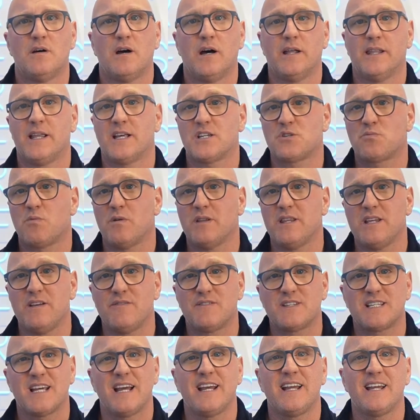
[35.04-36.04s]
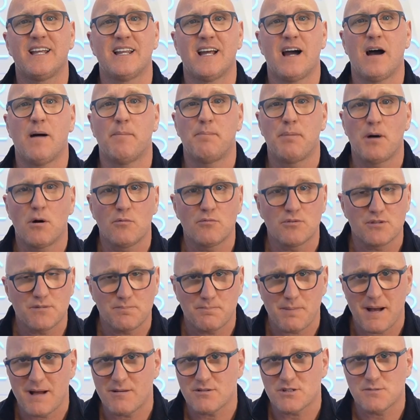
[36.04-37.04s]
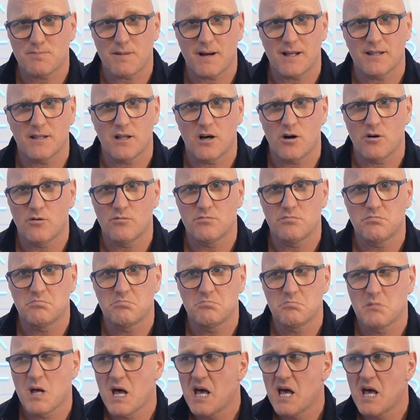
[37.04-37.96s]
And that's whether you've taken out a bounce back loan,